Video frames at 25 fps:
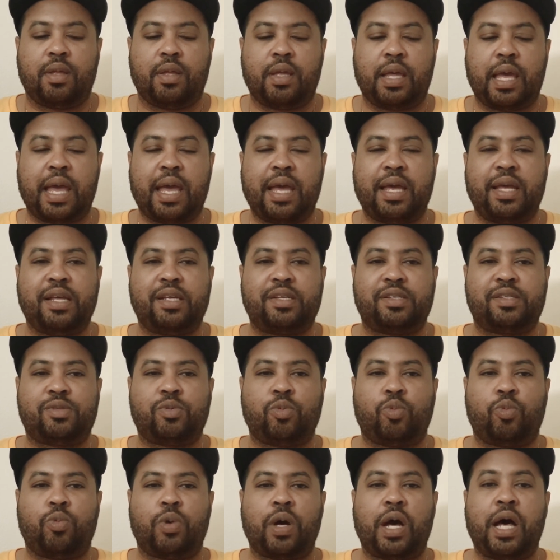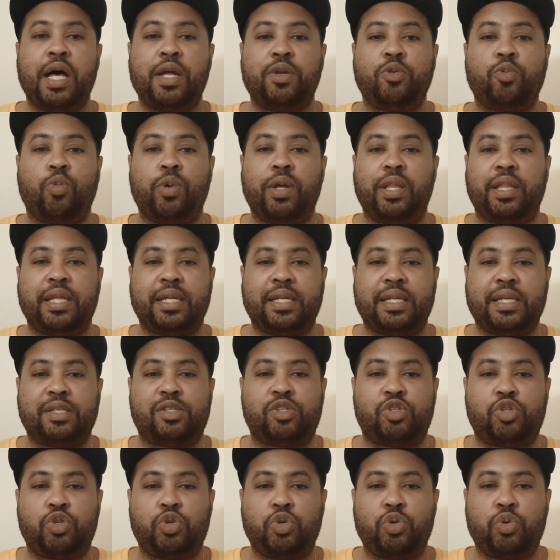and his
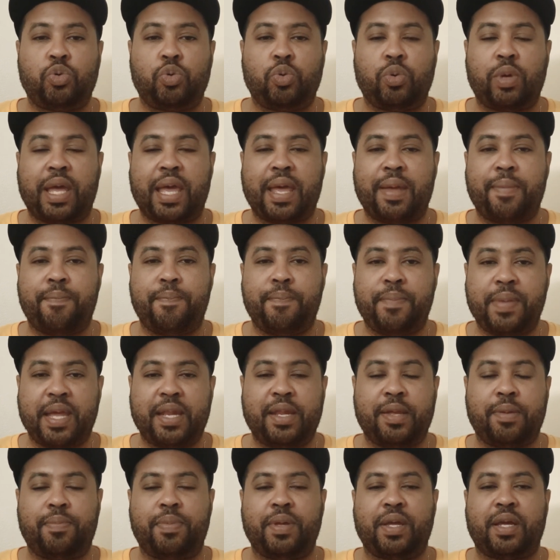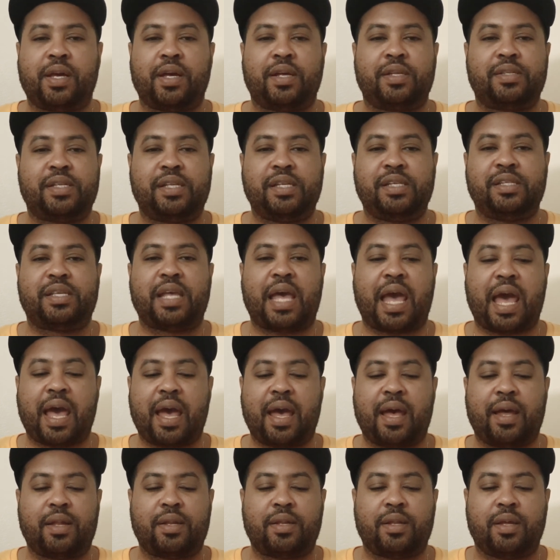unwillingness to admit it because he's
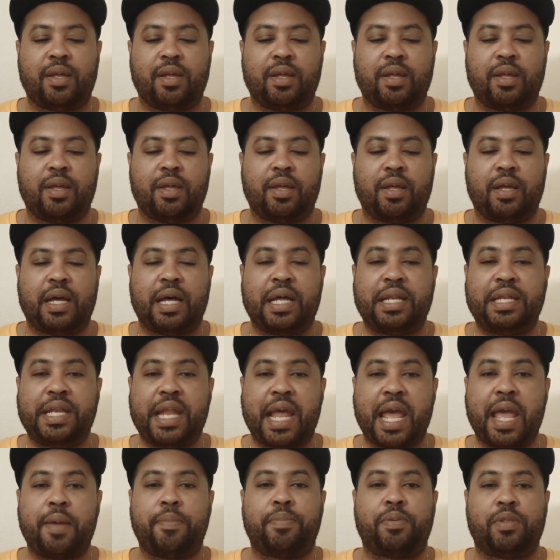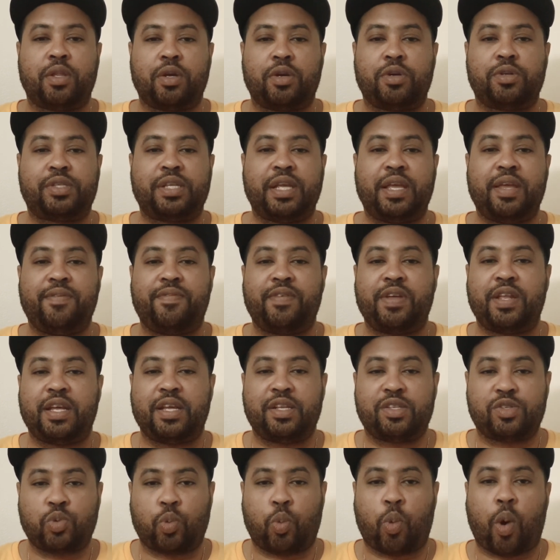had enablers, even
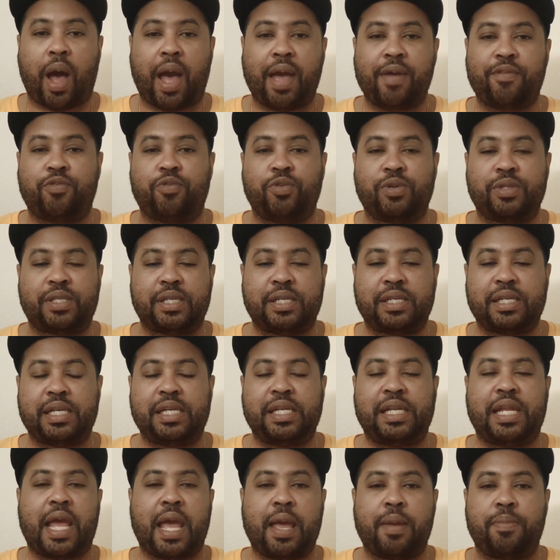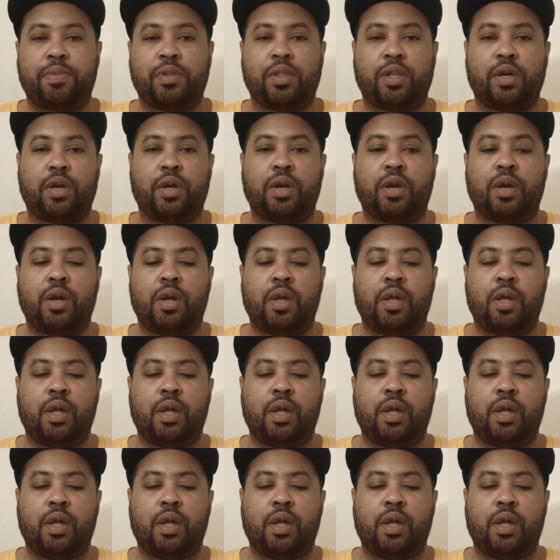his wife was an enabler,